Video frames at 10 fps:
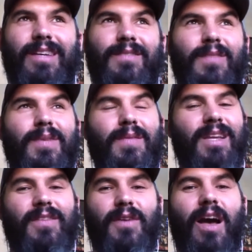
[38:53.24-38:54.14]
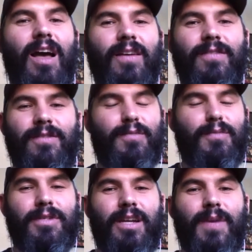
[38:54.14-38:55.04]
sometimes 95%
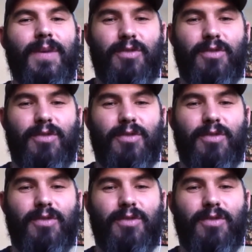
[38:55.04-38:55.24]
of my